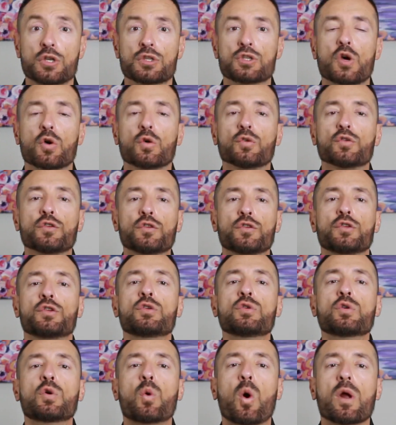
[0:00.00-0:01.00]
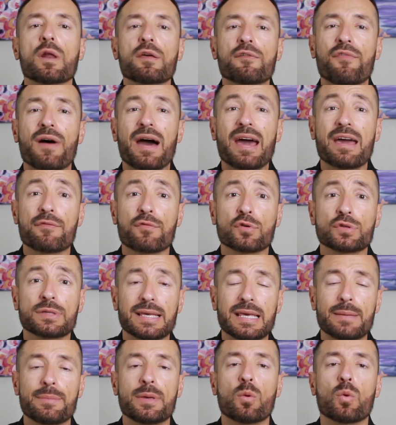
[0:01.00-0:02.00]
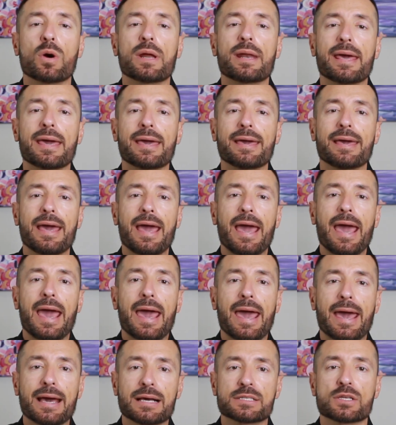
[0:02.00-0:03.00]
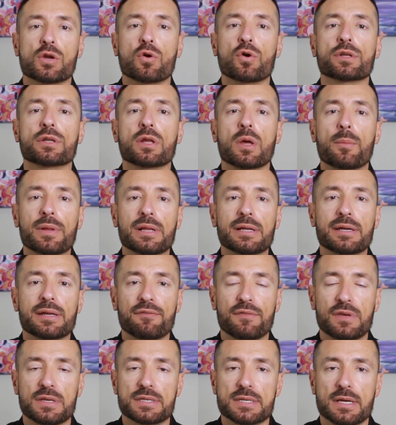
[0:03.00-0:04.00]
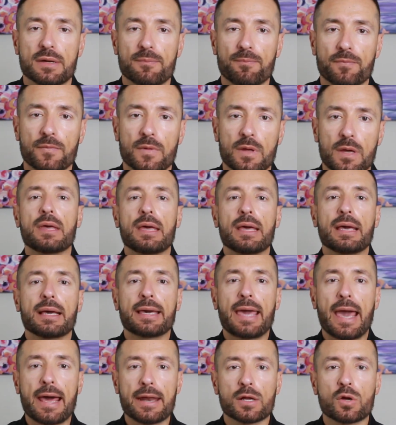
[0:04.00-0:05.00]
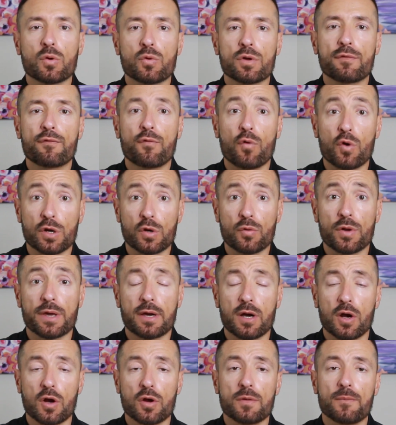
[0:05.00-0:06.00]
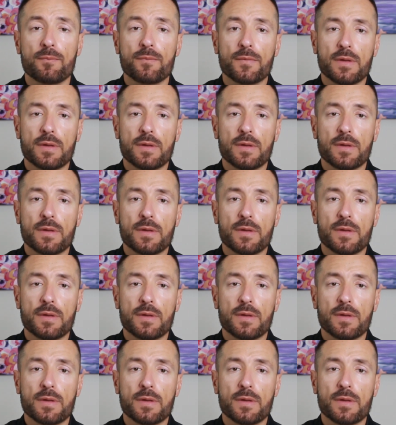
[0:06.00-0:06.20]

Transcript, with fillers: So do you qualify for the EB1A Extraordinary Ability Visa, Category 4 Green Card?